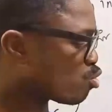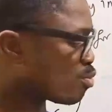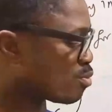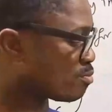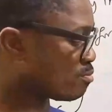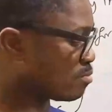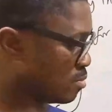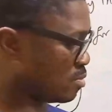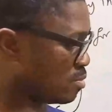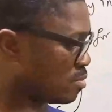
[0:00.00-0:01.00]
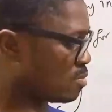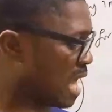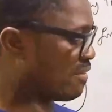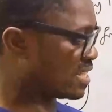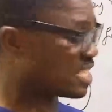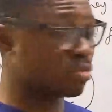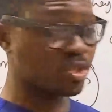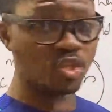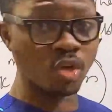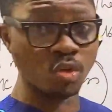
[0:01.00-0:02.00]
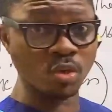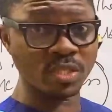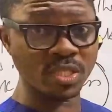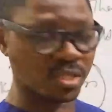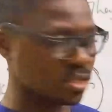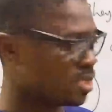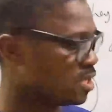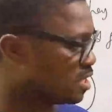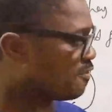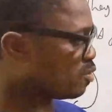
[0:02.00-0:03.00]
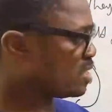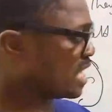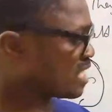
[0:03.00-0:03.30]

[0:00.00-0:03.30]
to have an exposition on this, if you need